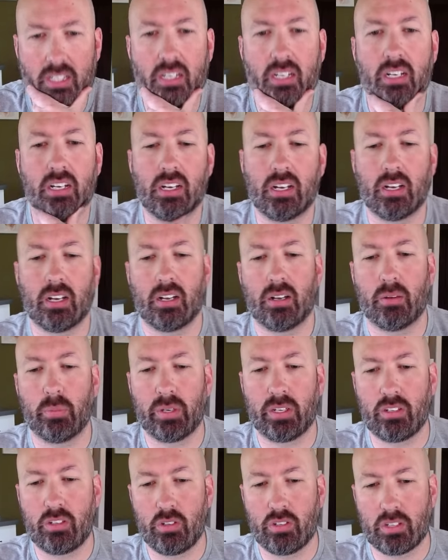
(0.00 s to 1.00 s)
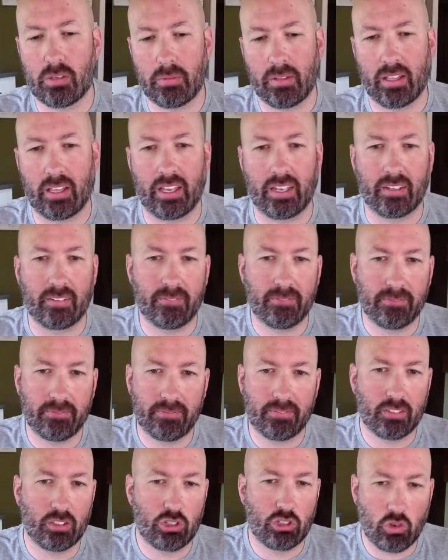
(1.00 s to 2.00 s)
Um, we could do something like
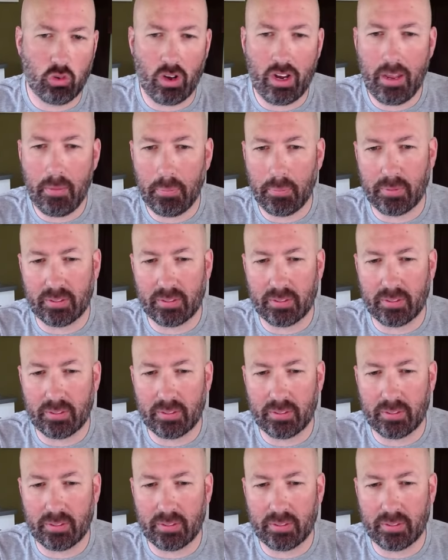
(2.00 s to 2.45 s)
cramp,